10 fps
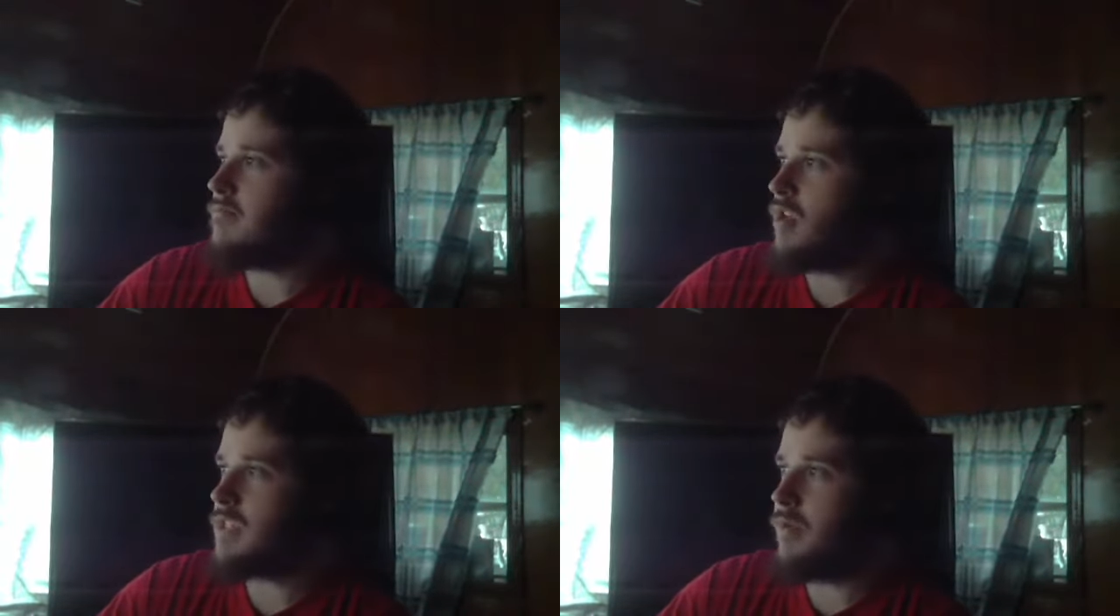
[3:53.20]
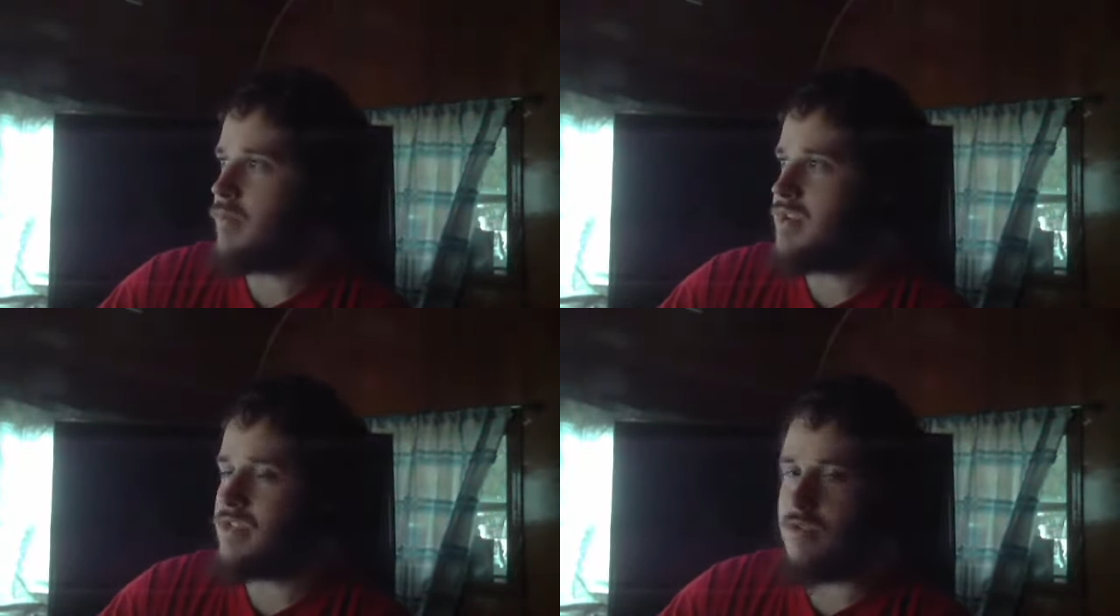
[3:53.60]

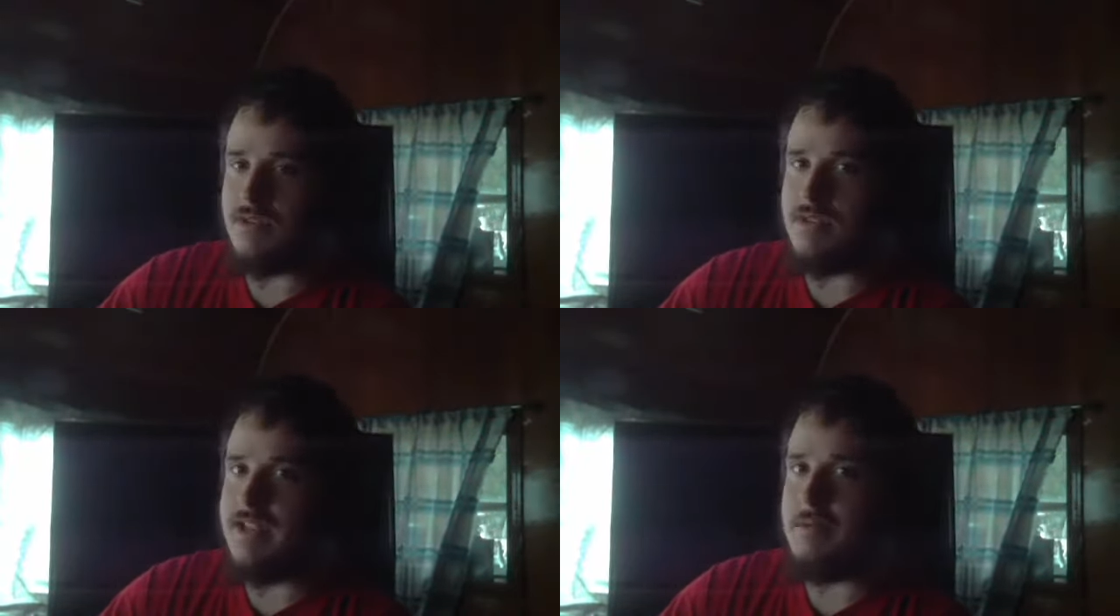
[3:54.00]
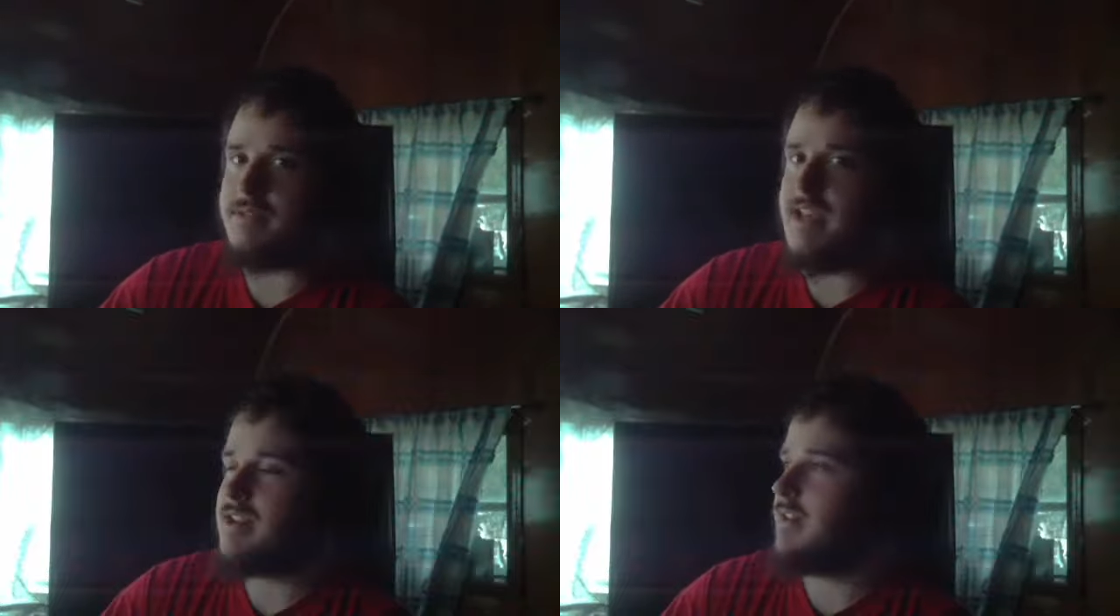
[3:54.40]
Multiple resources keep
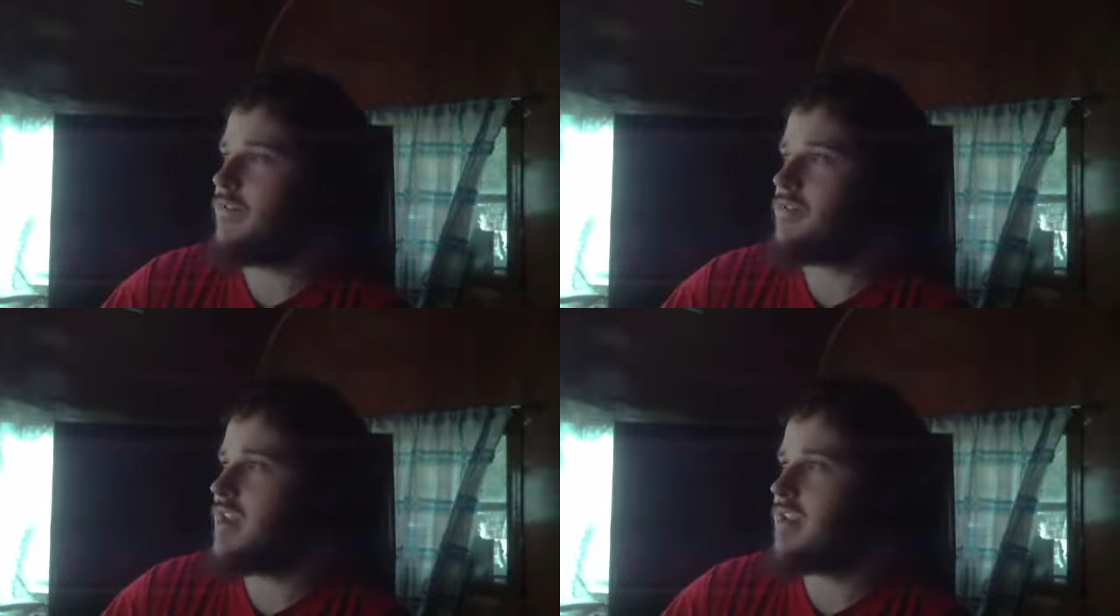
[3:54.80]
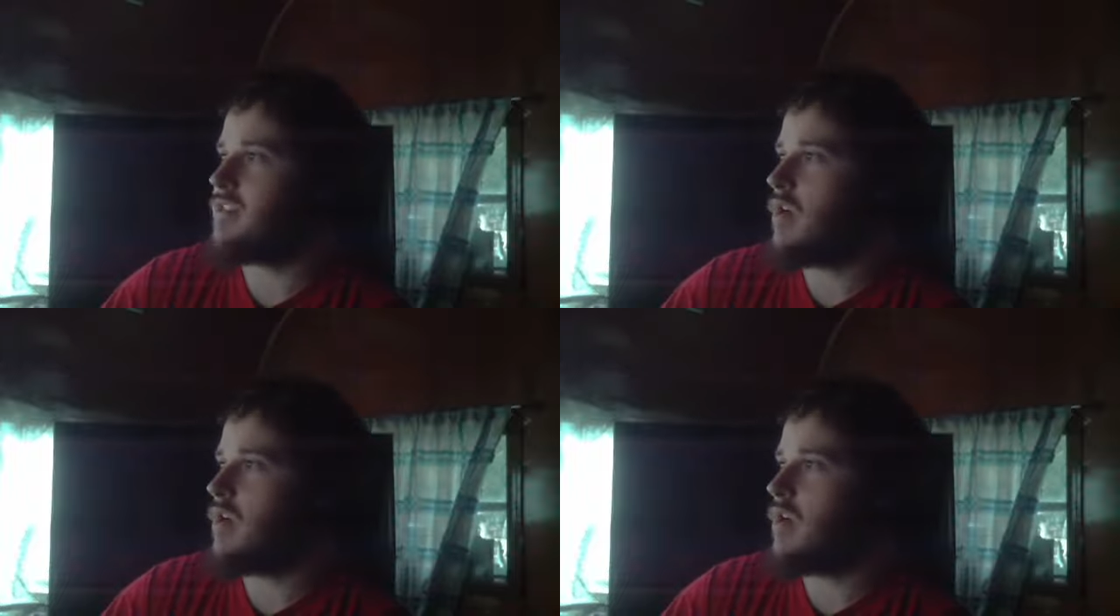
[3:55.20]
saying different things,